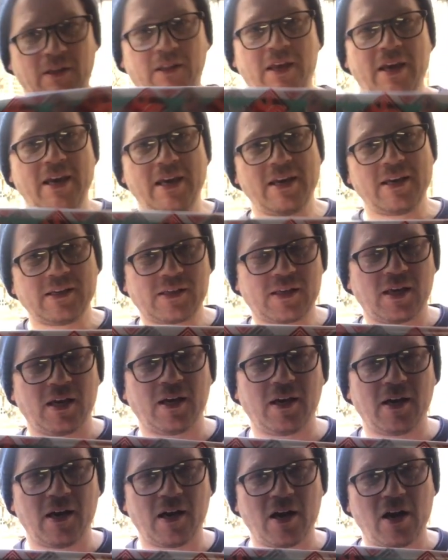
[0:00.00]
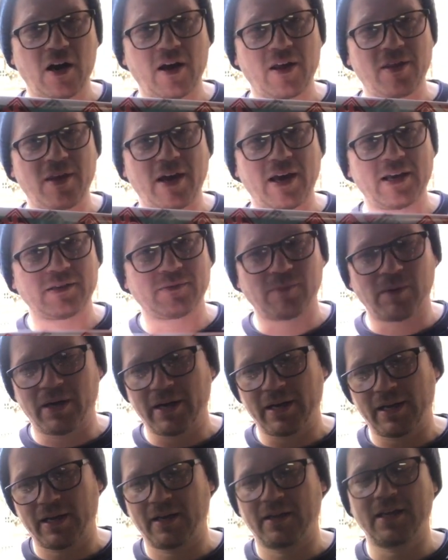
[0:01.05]
these. That is
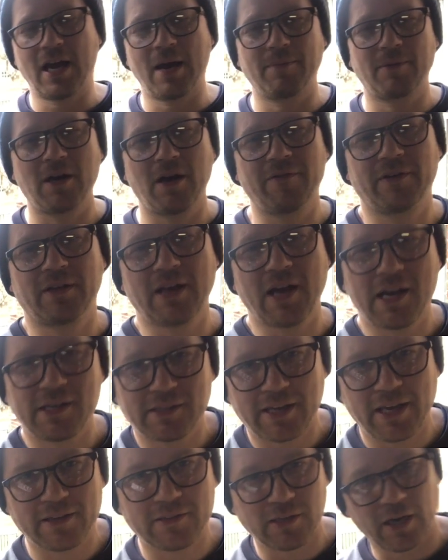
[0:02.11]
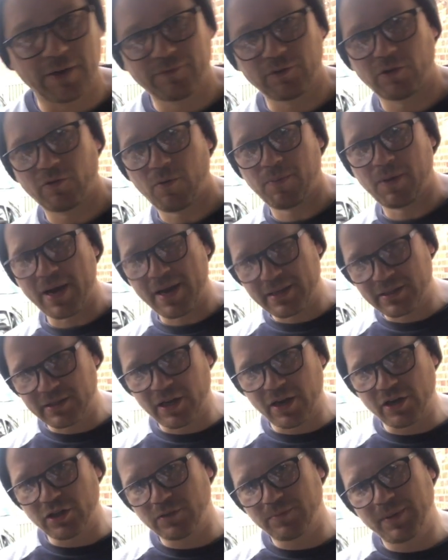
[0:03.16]
my cam cover gaskets. I've not replaced
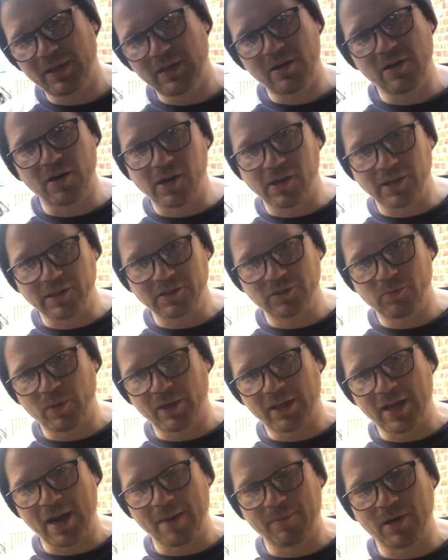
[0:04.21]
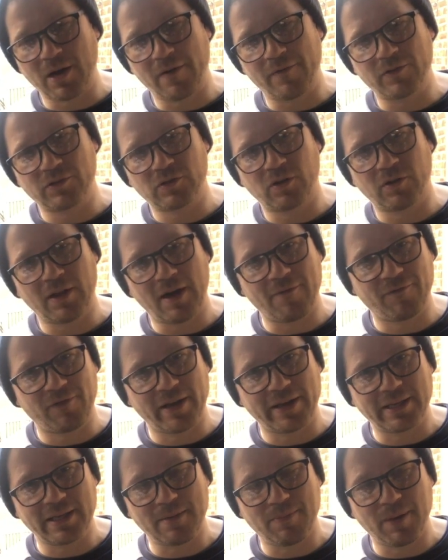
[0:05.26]
those because my cam cover's got that
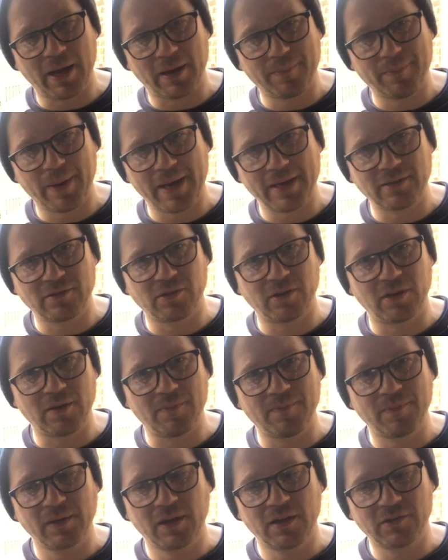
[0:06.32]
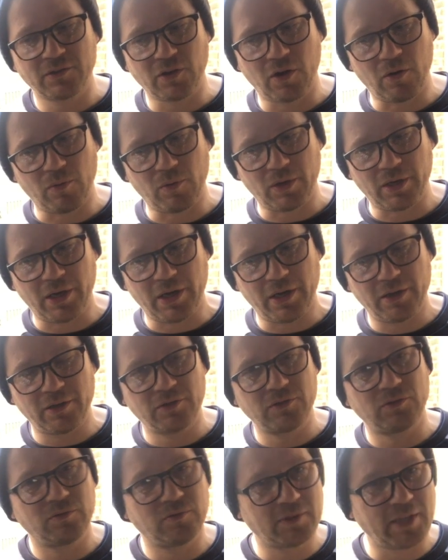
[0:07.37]
flaky black paint on them, so I want to
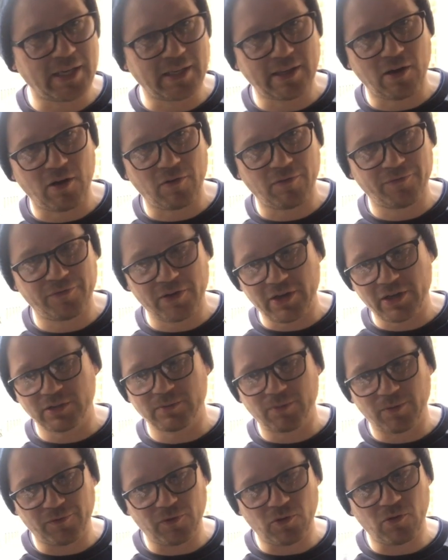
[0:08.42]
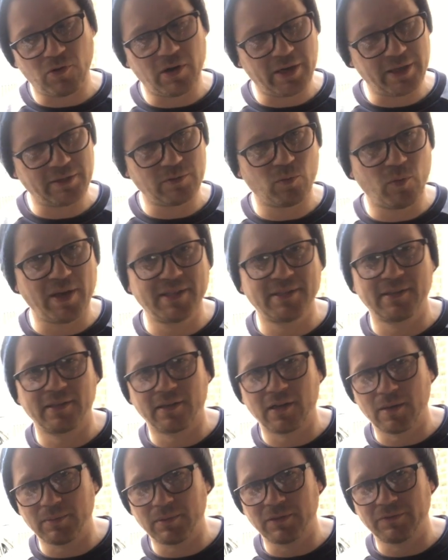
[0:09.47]
take that off first before I waste a
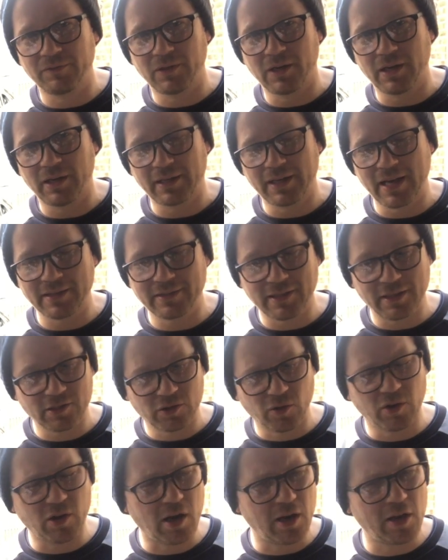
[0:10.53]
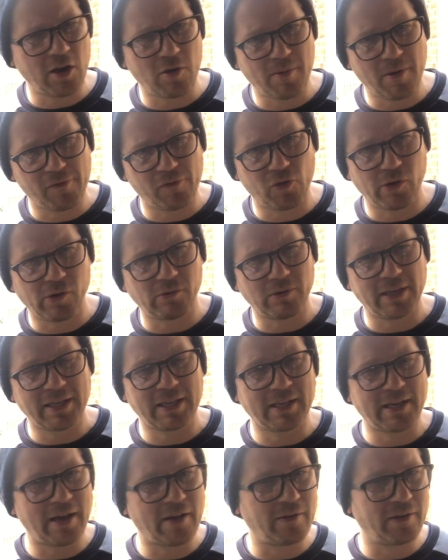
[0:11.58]
couple of gaskets. So I've got a little bit of oil
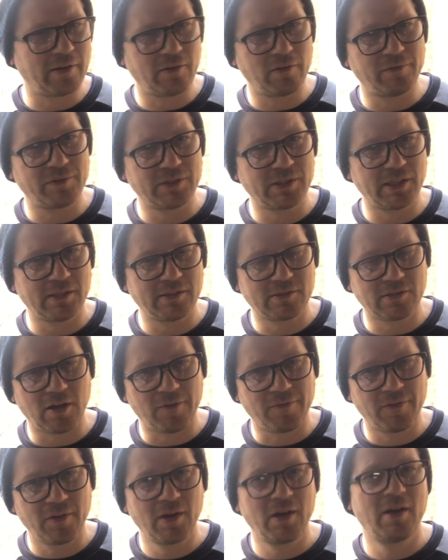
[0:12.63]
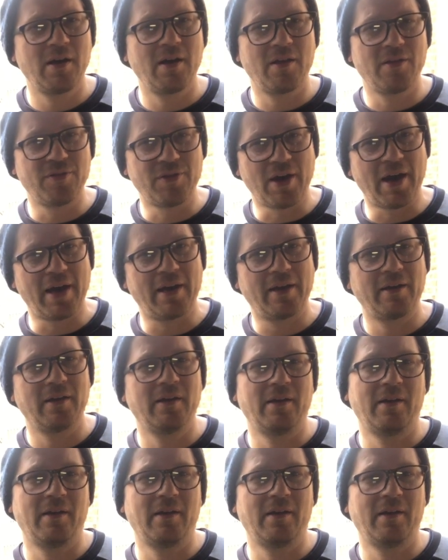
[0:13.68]
leaking out, and obviously the stuff that